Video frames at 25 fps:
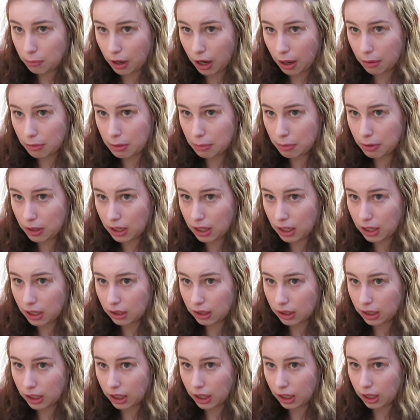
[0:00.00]
bobby pinning
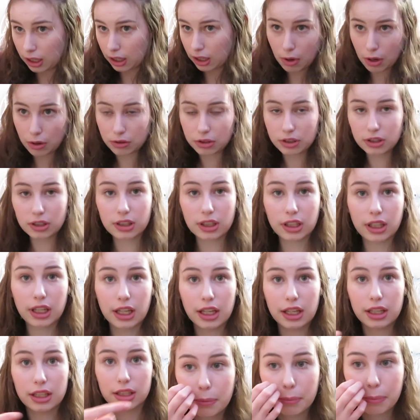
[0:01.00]
like
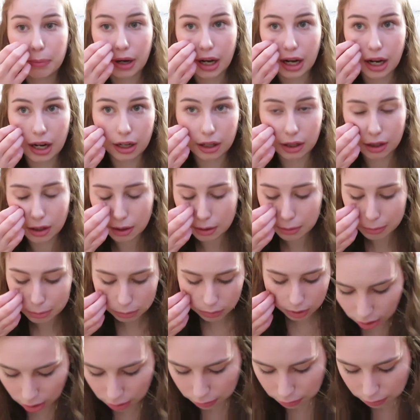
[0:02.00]
mostly the bottom
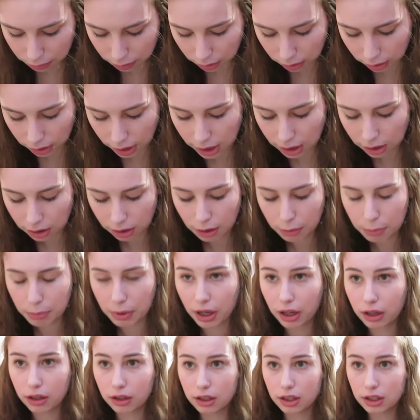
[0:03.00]
of like the
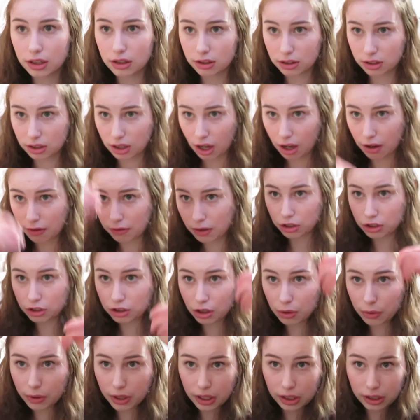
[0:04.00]
bun and stuff, just
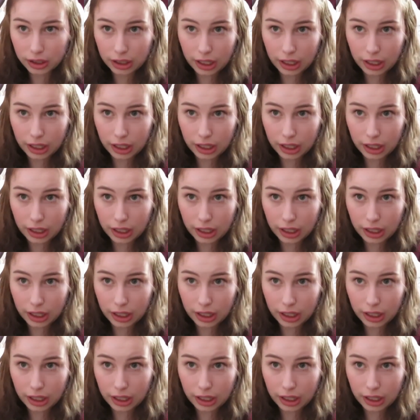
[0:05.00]
so it